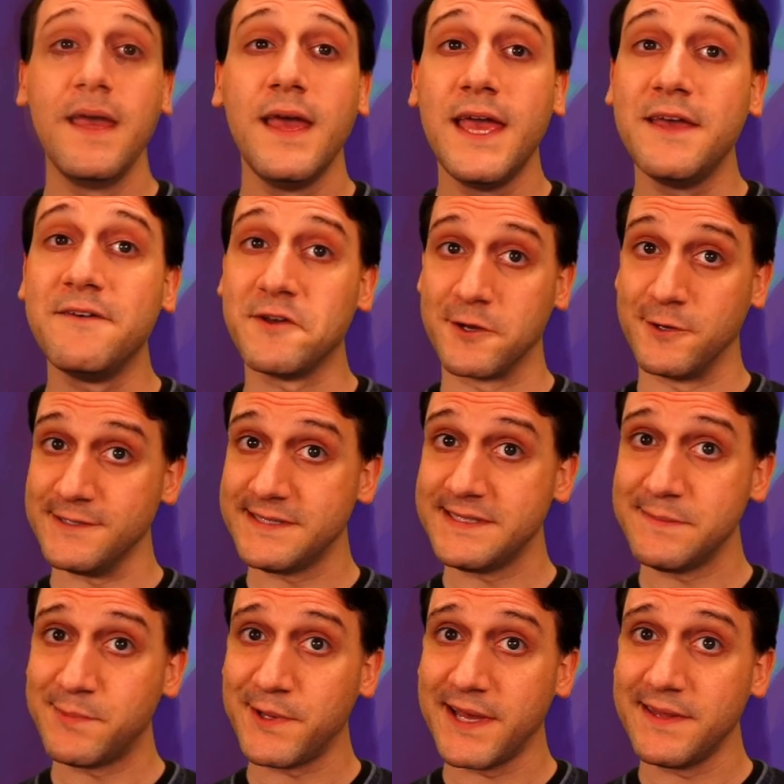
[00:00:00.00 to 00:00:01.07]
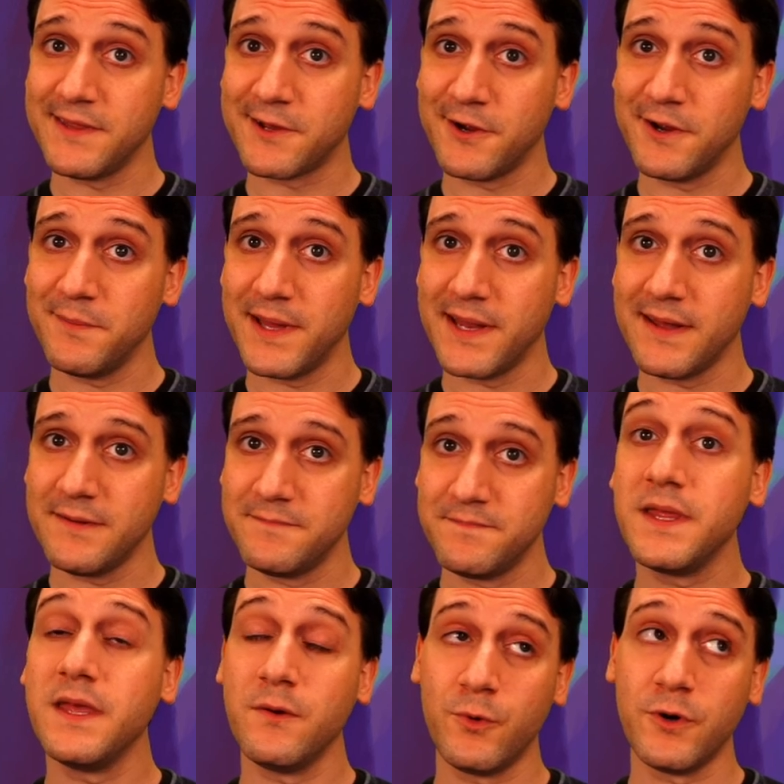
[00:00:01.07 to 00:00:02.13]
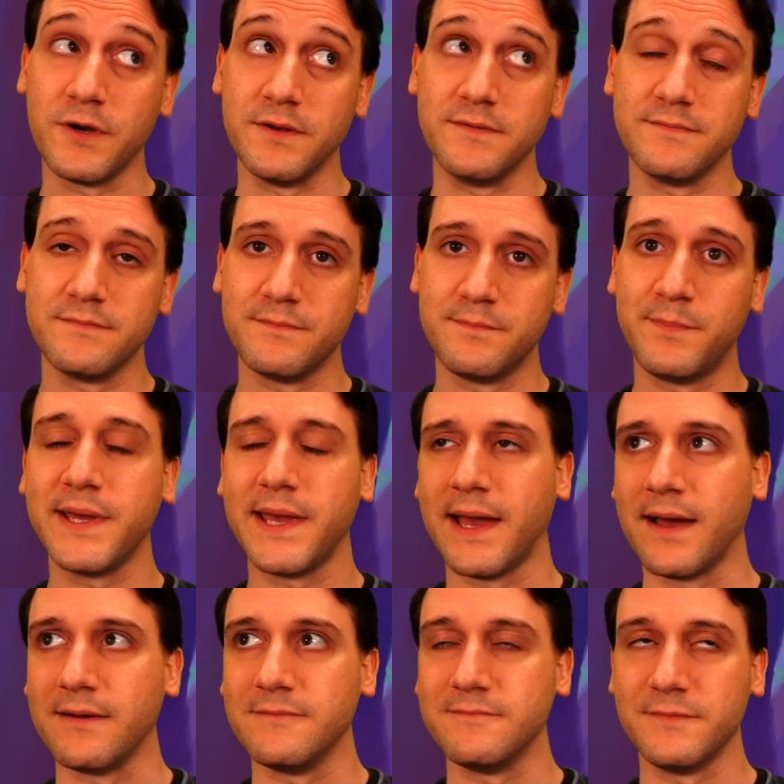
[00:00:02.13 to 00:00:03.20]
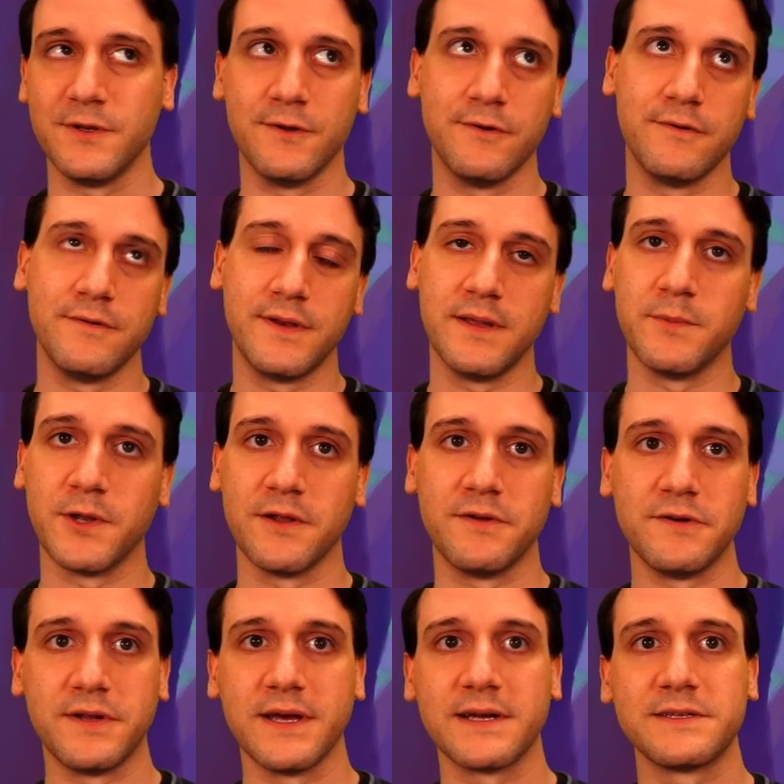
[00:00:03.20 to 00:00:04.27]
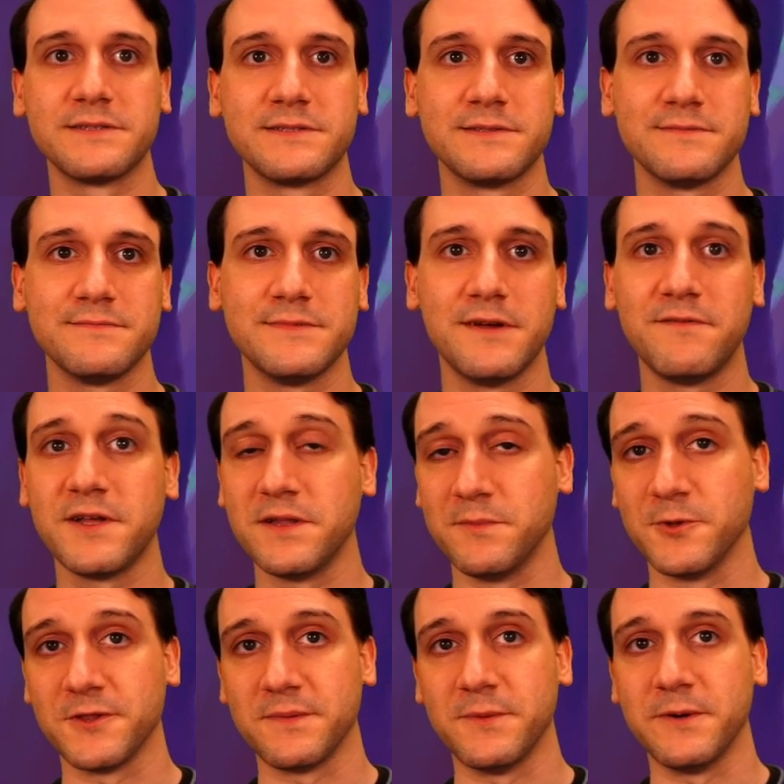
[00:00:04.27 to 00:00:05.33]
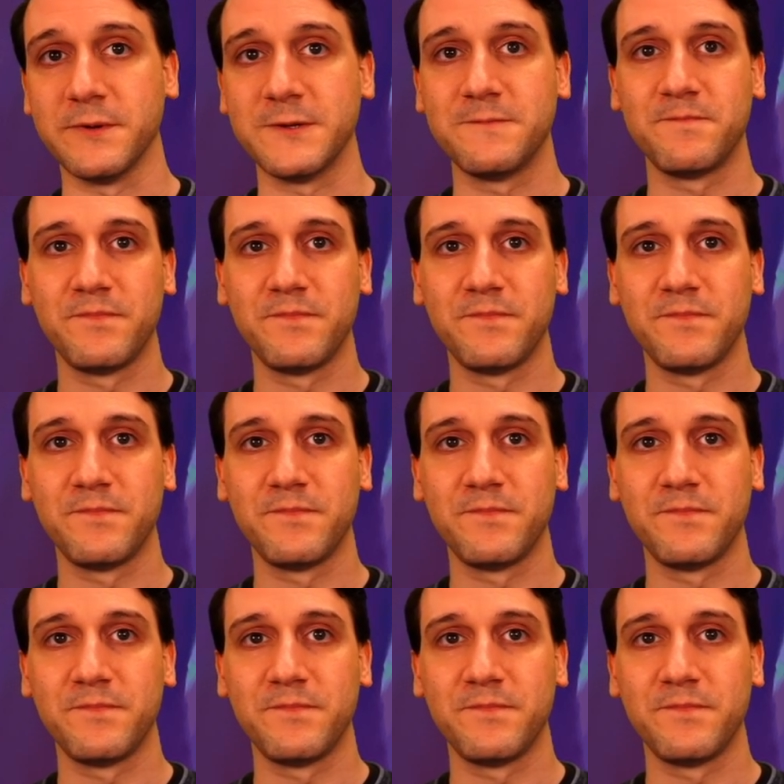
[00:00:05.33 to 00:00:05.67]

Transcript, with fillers: If it could see play in the current meta, it would, but yeah, no Demon Hunter decks available at the moment.